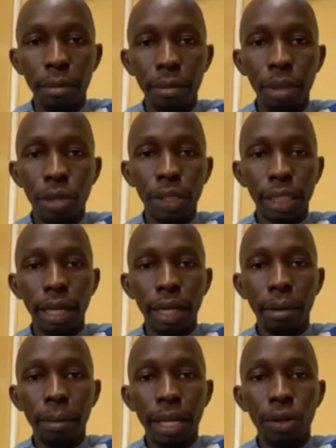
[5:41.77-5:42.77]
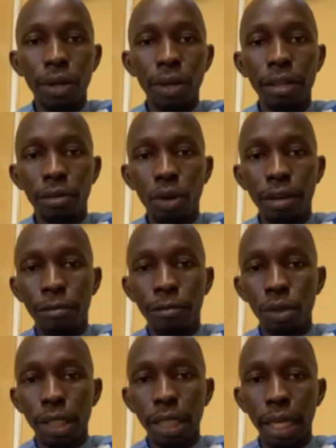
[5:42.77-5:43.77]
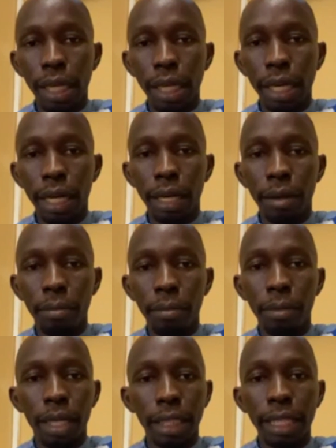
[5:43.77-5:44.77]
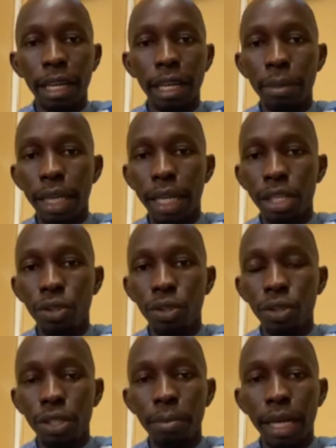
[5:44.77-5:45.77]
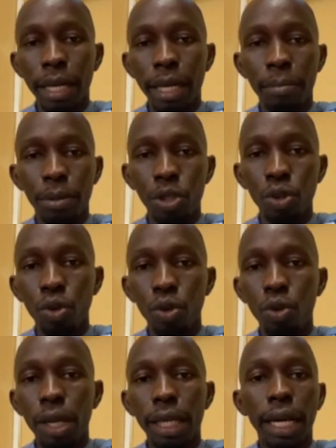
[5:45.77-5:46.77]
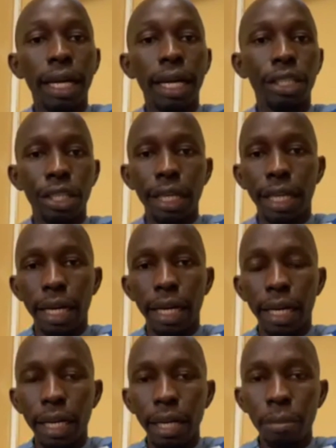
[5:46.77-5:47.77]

because I not even want for say retired Brigadier Julius Maada BO in agenda,